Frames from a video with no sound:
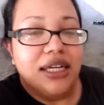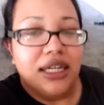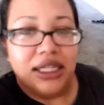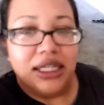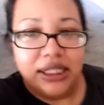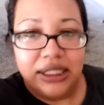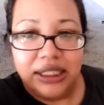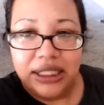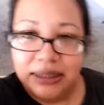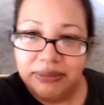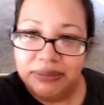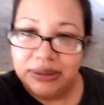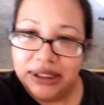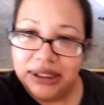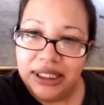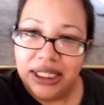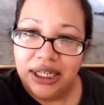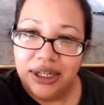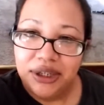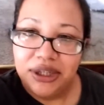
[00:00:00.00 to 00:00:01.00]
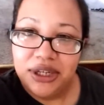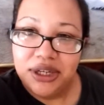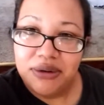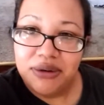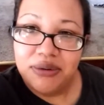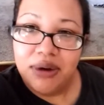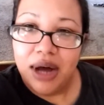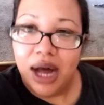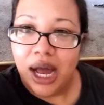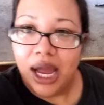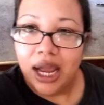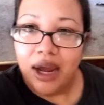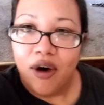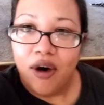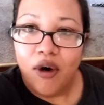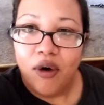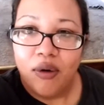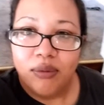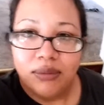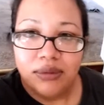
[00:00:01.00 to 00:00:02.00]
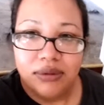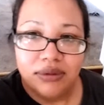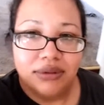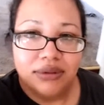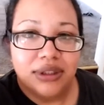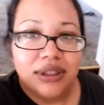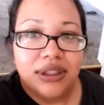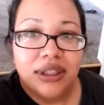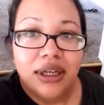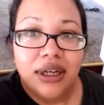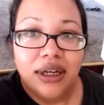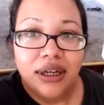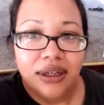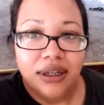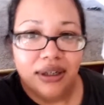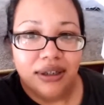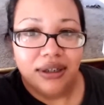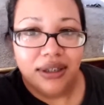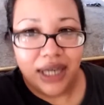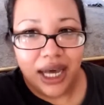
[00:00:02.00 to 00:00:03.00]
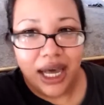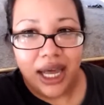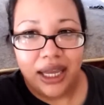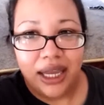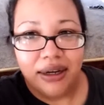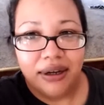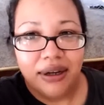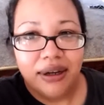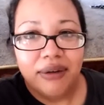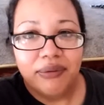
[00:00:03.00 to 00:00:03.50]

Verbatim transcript: And let me tell you, I almost died.